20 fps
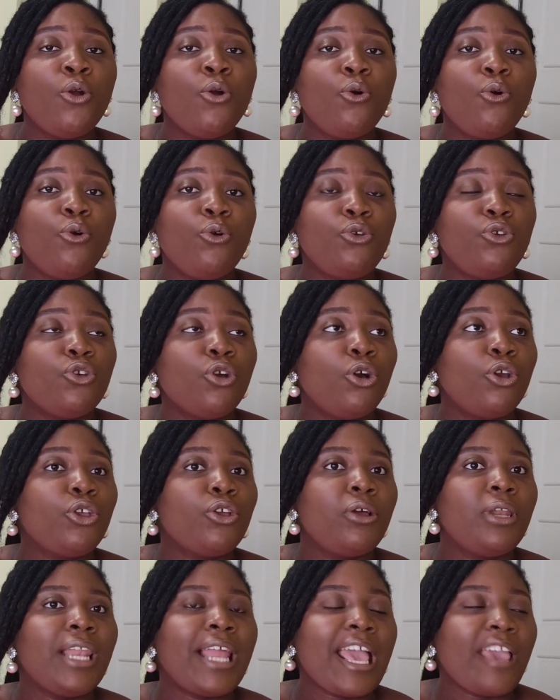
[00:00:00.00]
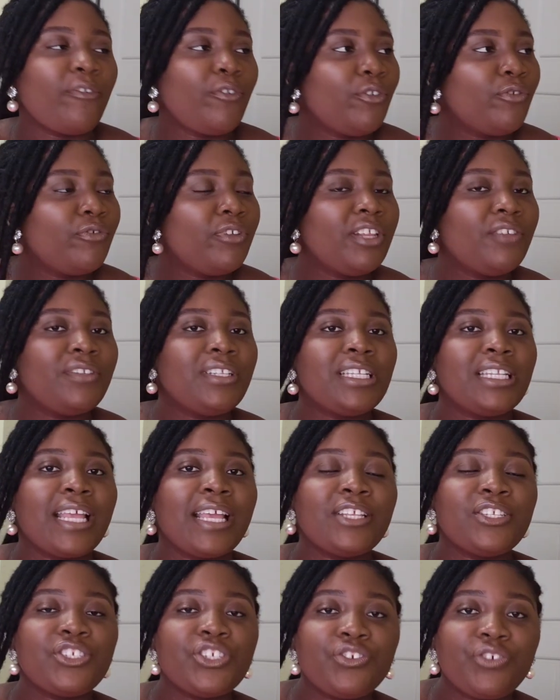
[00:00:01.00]
or all your life you've lived in
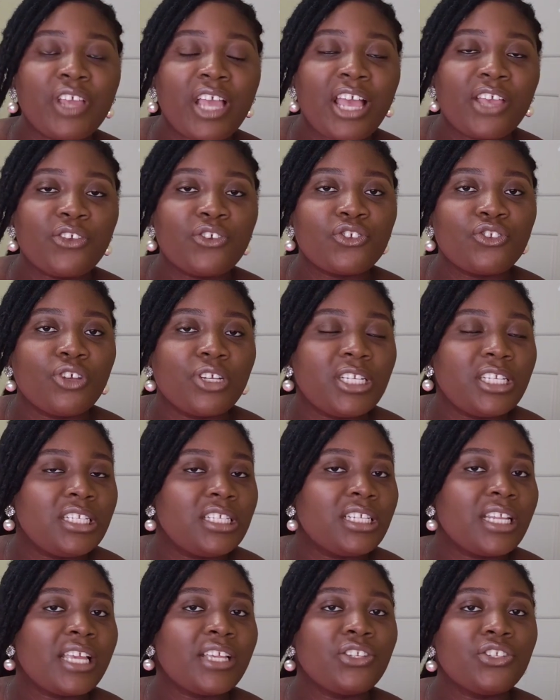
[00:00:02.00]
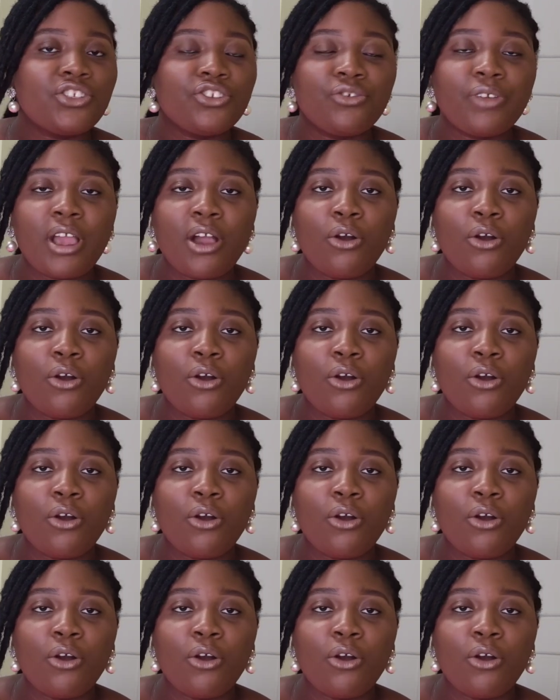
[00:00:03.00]
Nigeria, you studied in Nigeria,